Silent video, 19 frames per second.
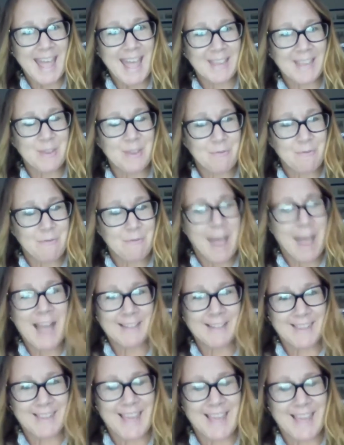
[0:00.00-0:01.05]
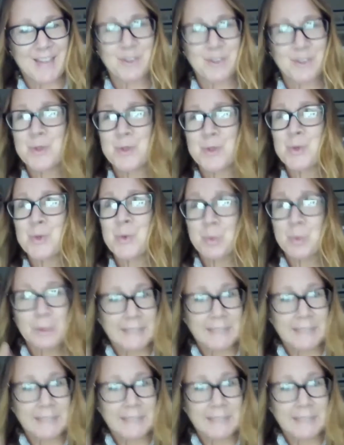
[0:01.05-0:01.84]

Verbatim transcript: and the fact that you